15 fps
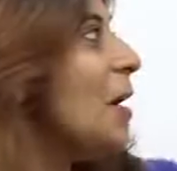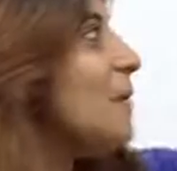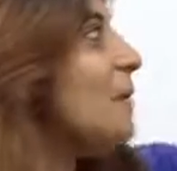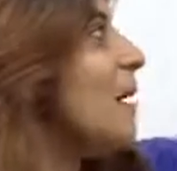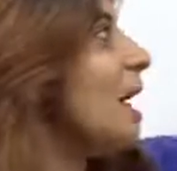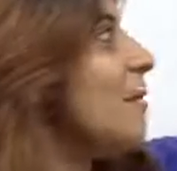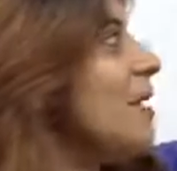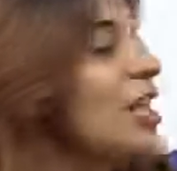
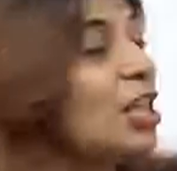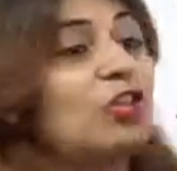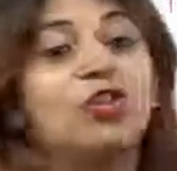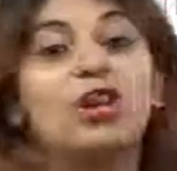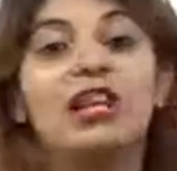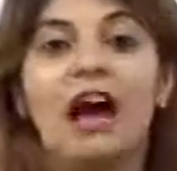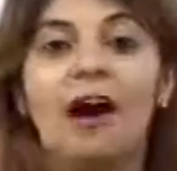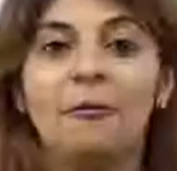Maybe you
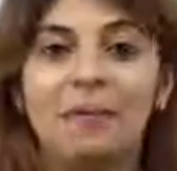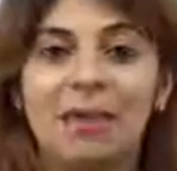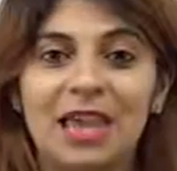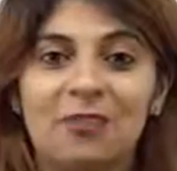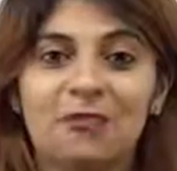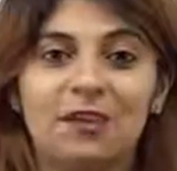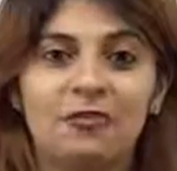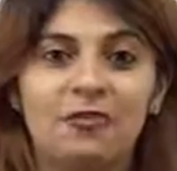love
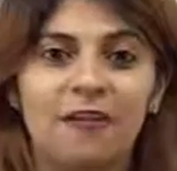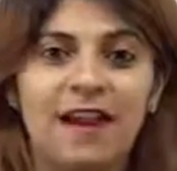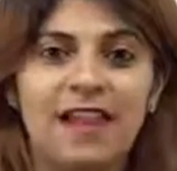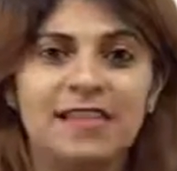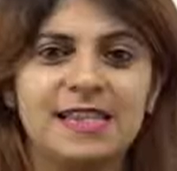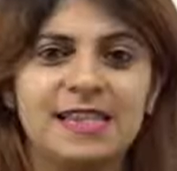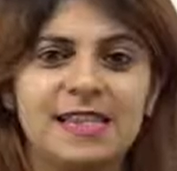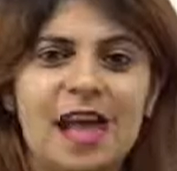being with
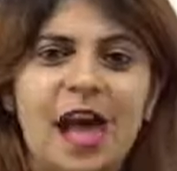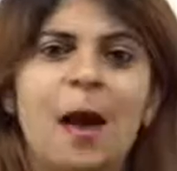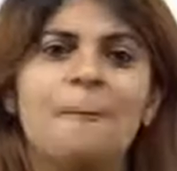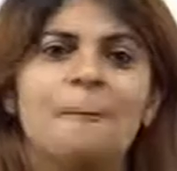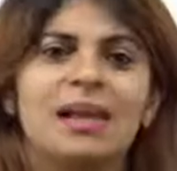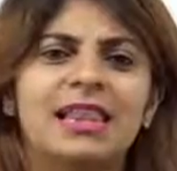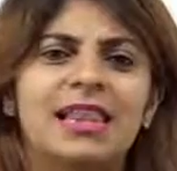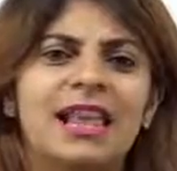friends,
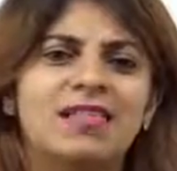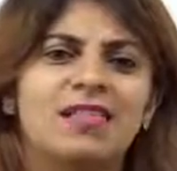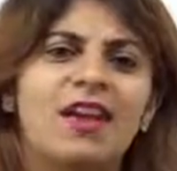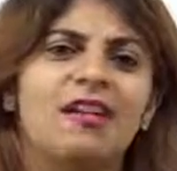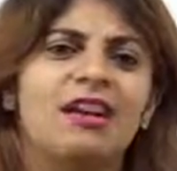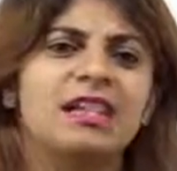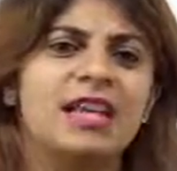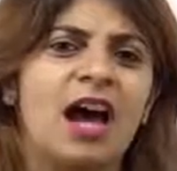but then
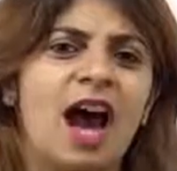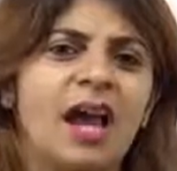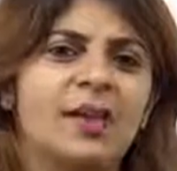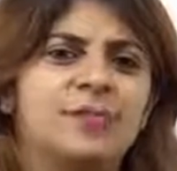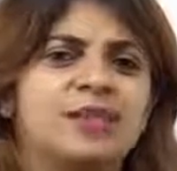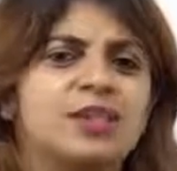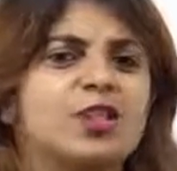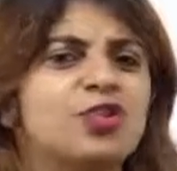there are
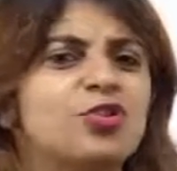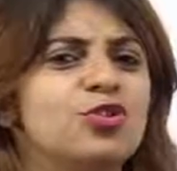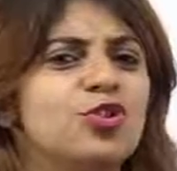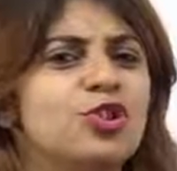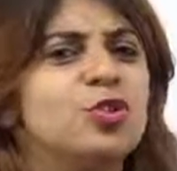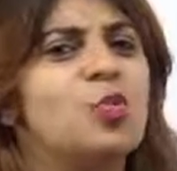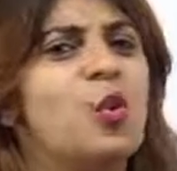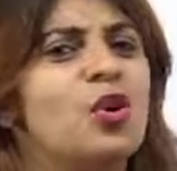times that you
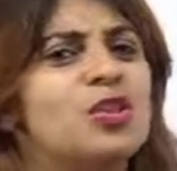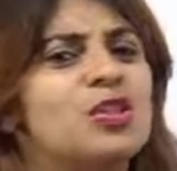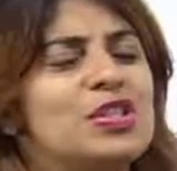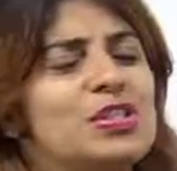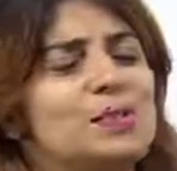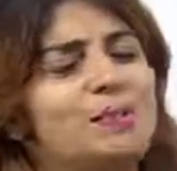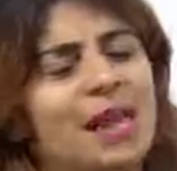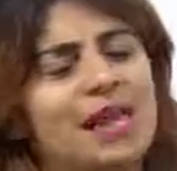just want to
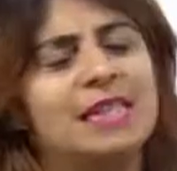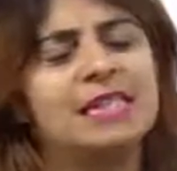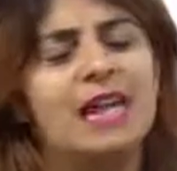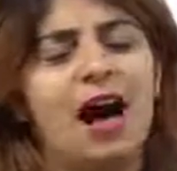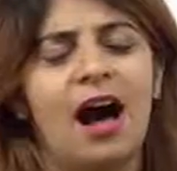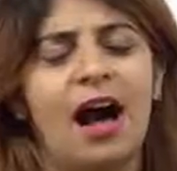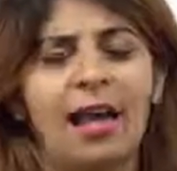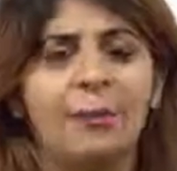spend
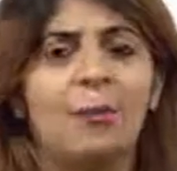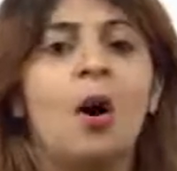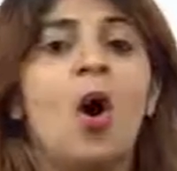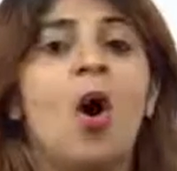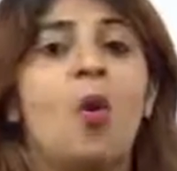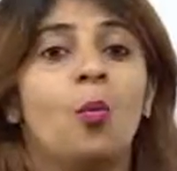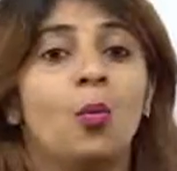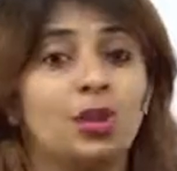time
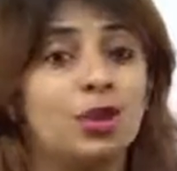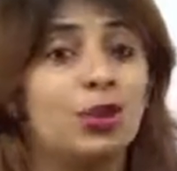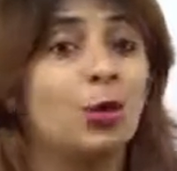with